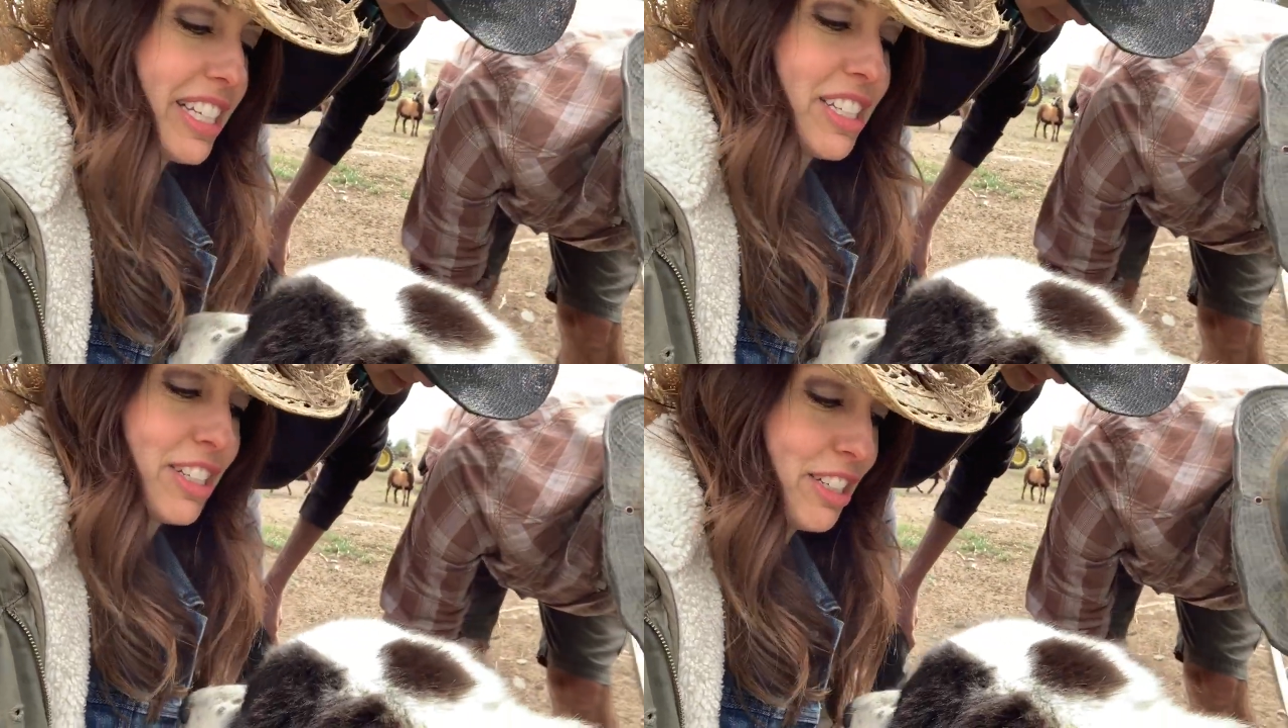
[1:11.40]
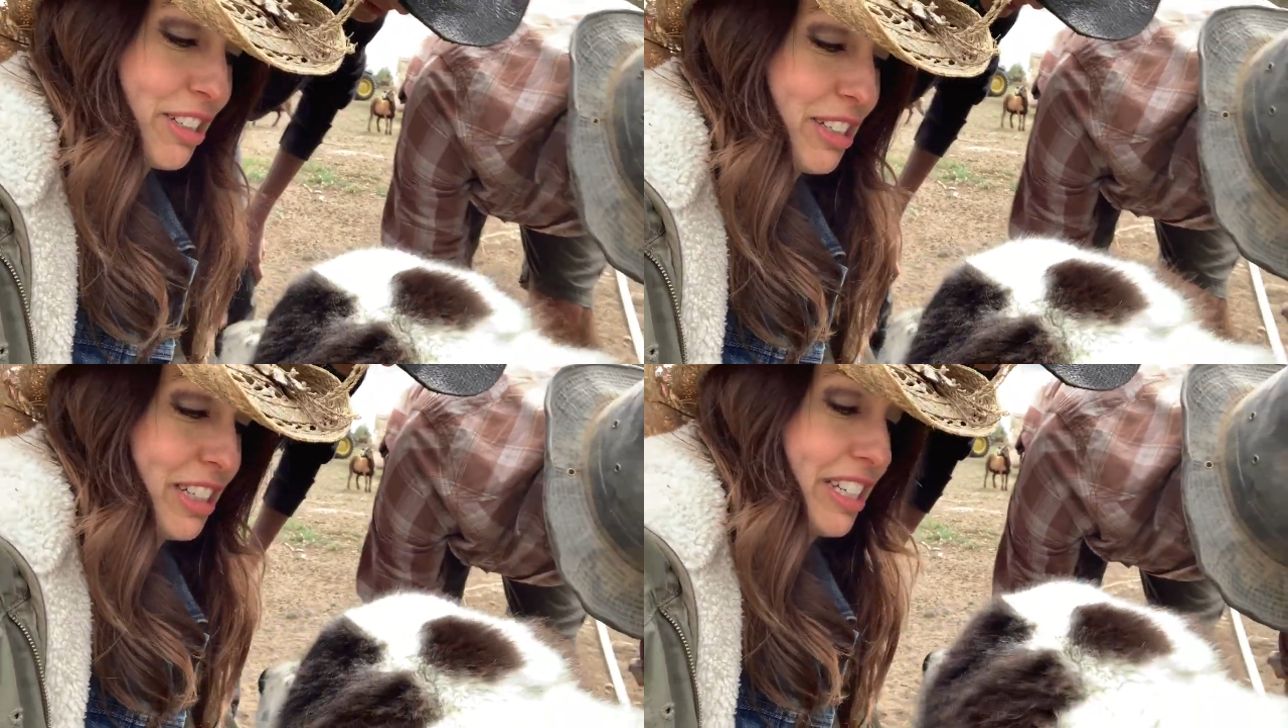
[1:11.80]
I need you
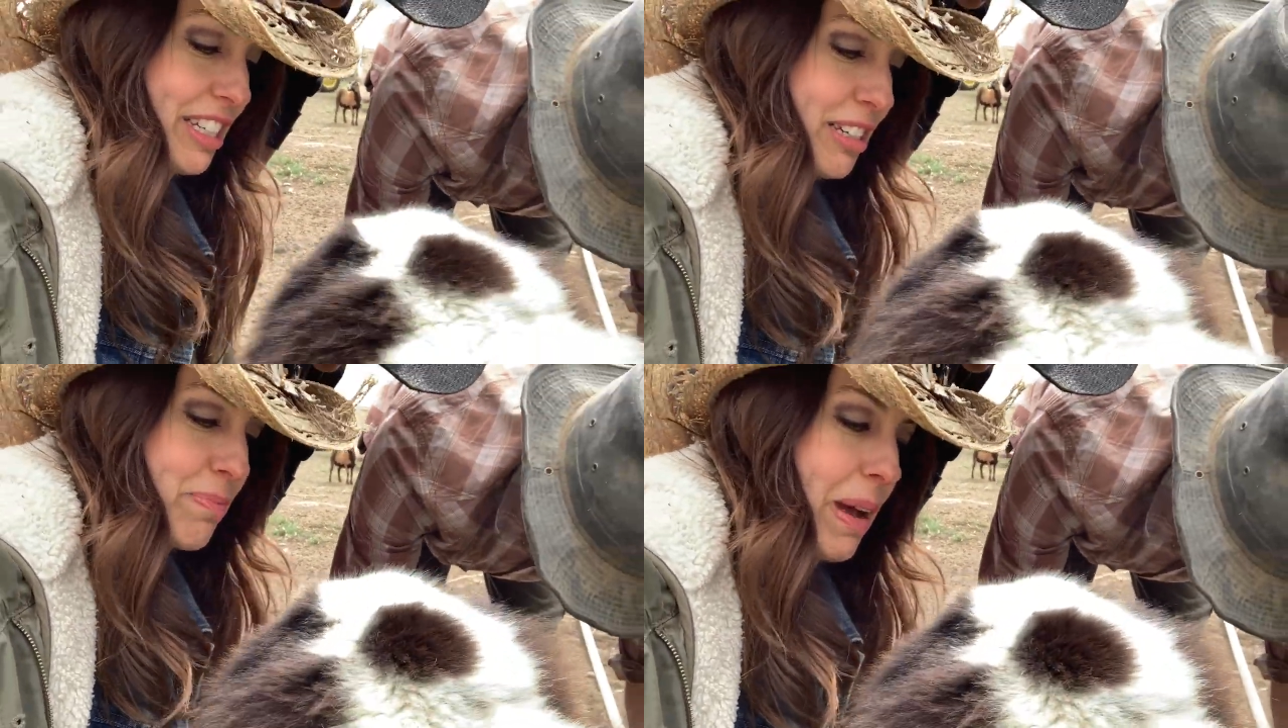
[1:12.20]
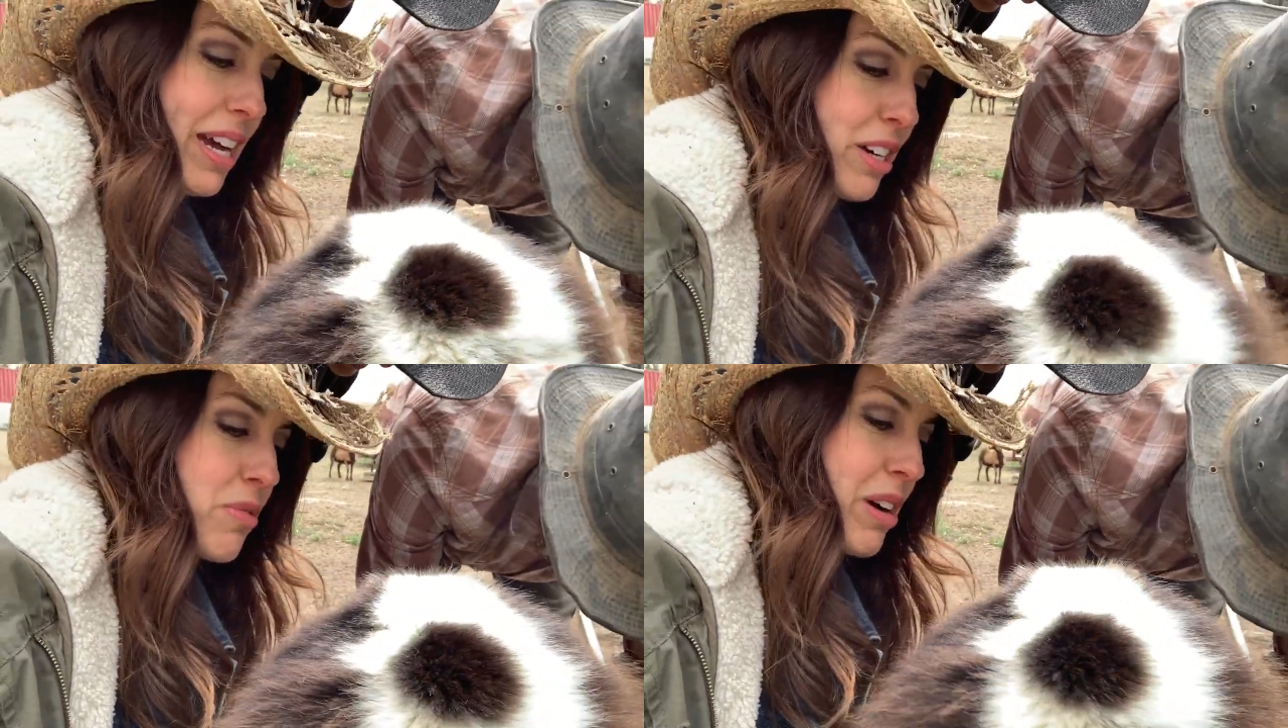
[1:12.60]
to
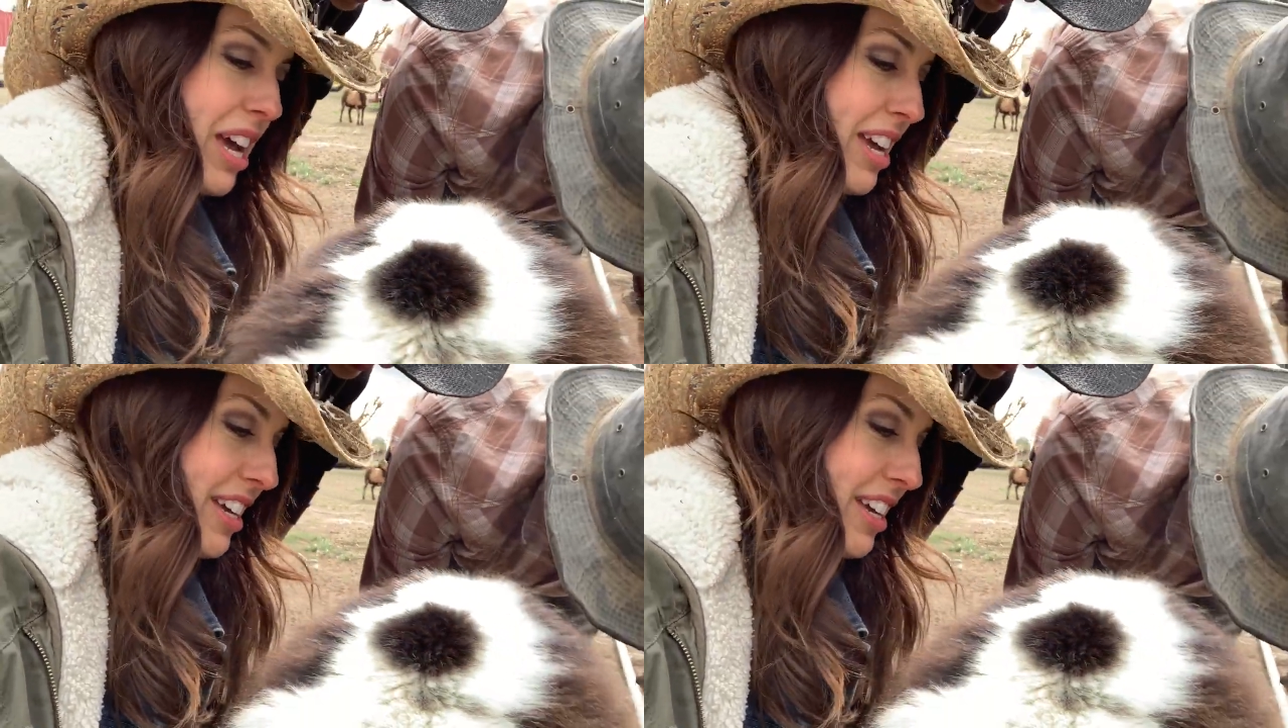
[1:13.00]
back away.